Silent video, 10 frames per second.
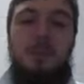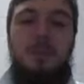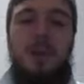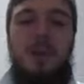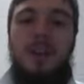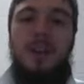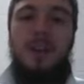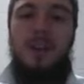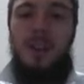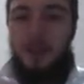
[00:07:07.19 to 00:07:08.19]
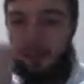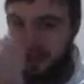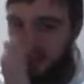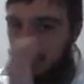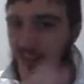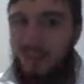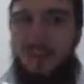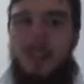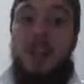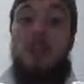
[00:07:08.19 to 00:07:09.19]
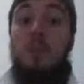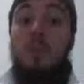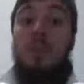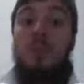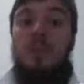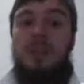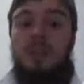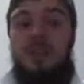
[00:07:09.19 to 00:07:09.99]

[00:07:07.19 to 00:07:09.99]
plugs in the tape, and watch